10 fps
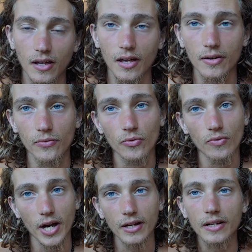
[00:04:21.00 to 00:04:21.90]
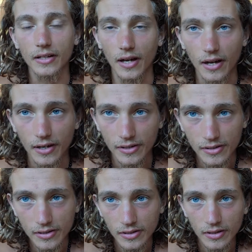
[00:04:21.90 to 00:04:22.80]
And if you
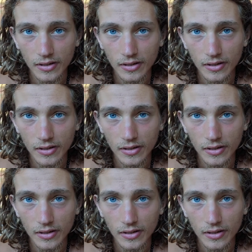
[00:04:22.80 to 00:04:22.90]
recognize